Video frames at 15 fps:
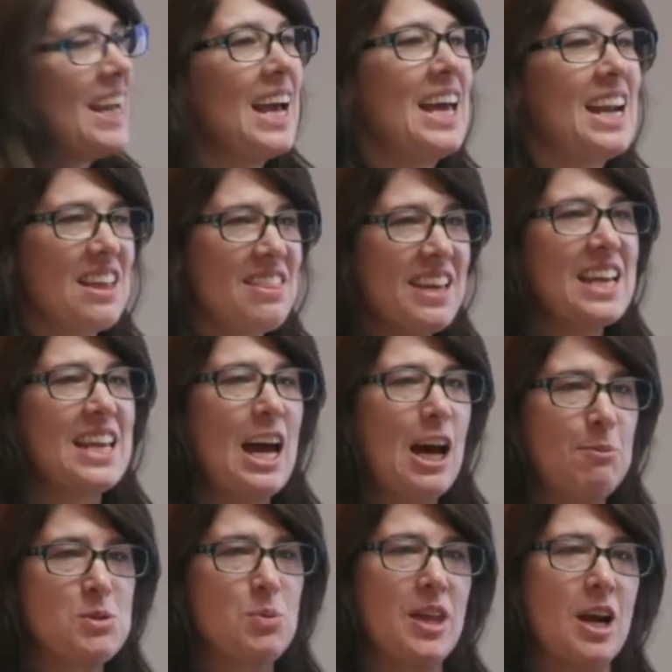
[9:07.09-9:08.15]
I think it
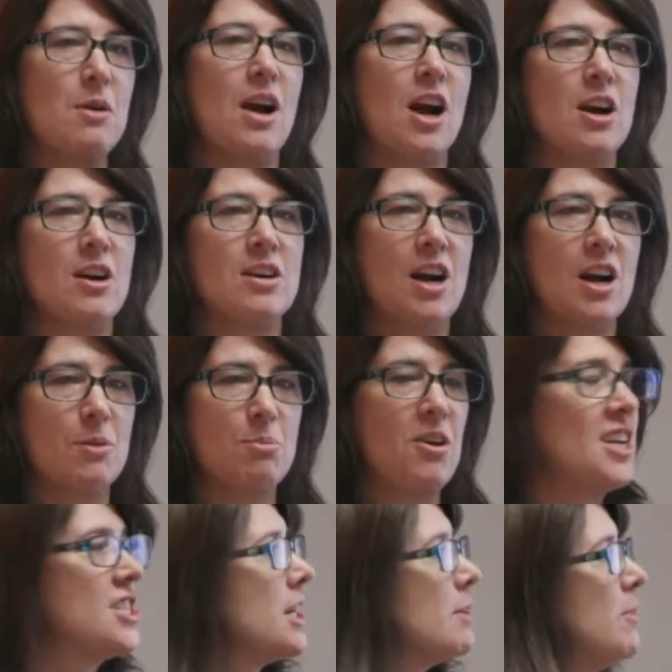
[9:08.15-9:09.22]
helped with our
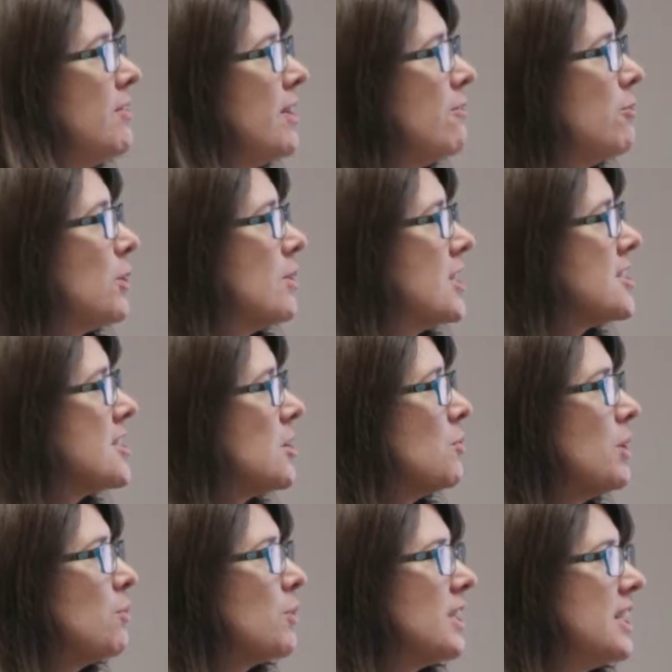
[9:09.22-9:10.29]
project moving forward. So
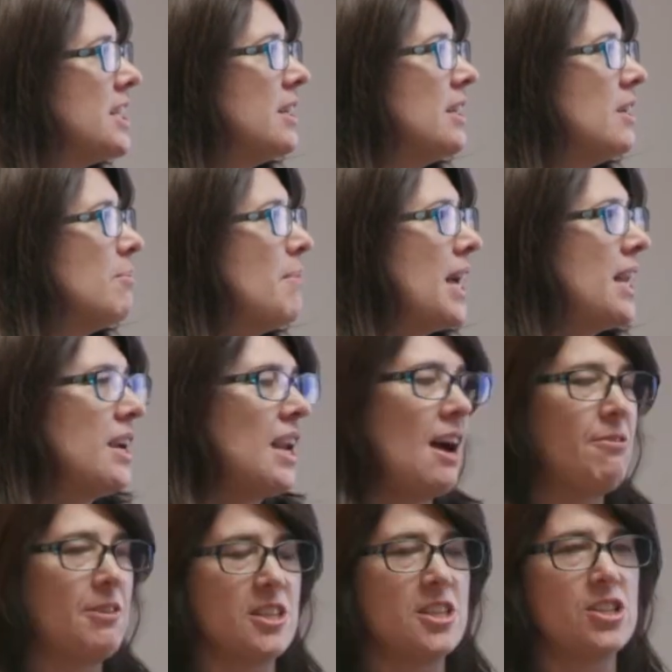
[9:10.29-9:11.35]
we really made an
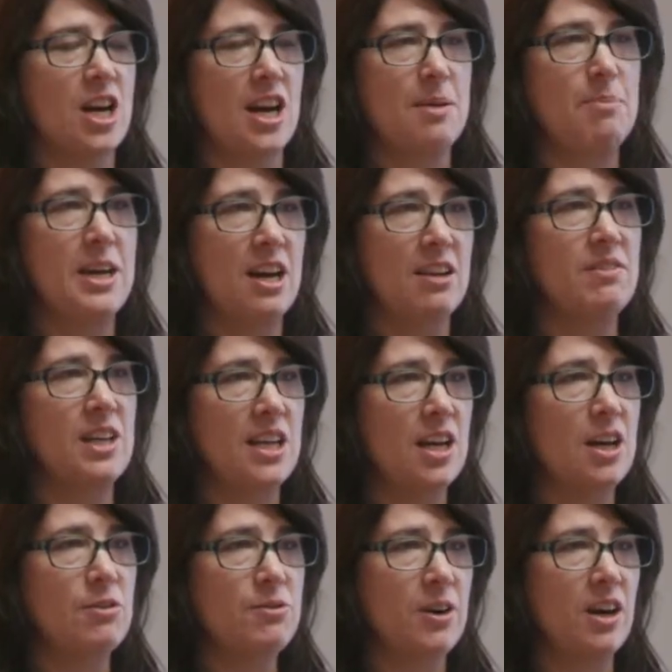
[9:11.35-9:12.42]
effort to try and be on
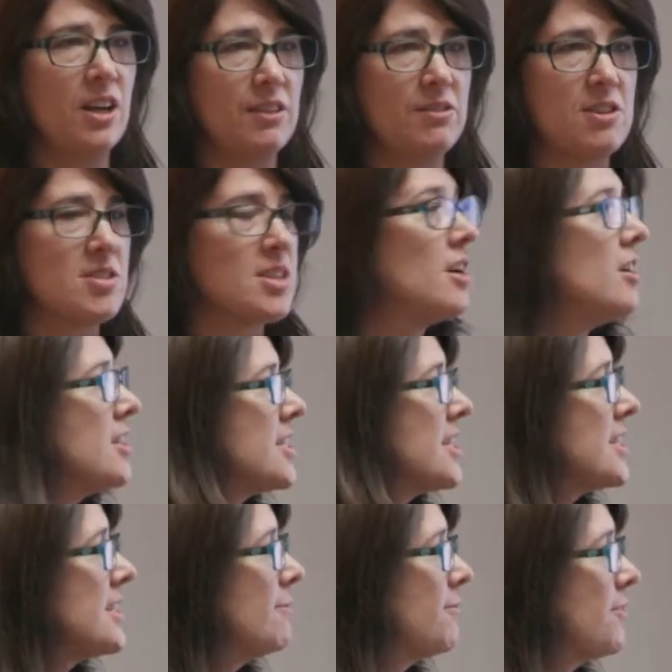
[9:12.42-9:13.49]
video for all of those calls,
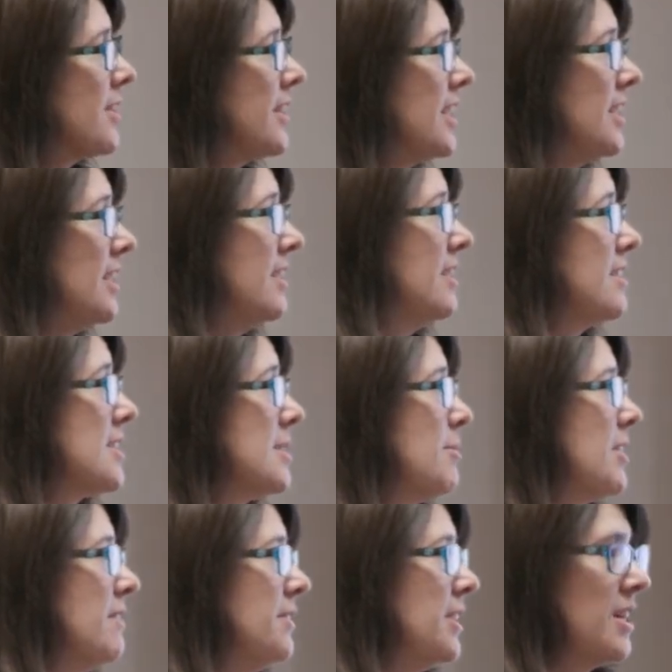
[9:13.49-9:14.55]
except for some
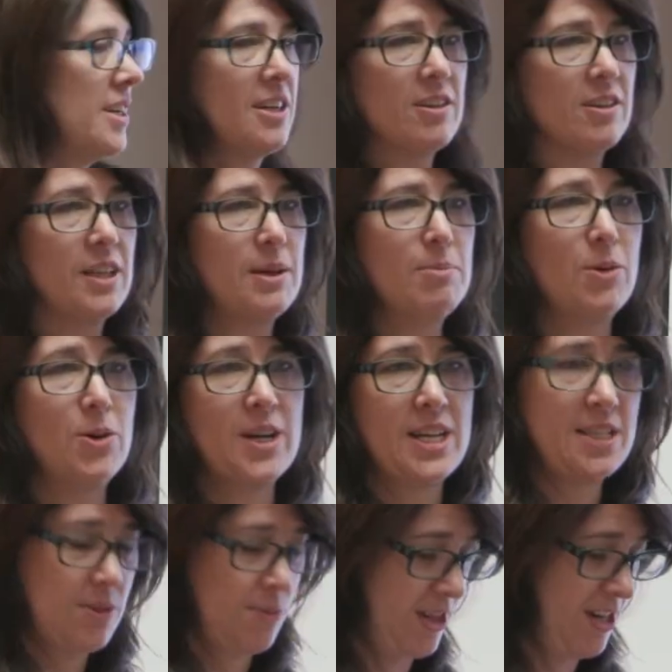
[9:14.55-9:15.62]
of the very early
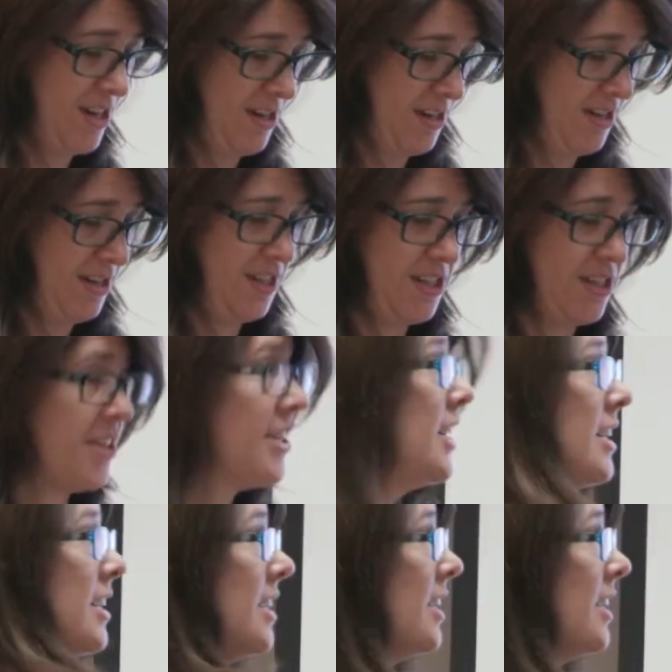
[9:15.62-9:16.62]
mornings with our attorney in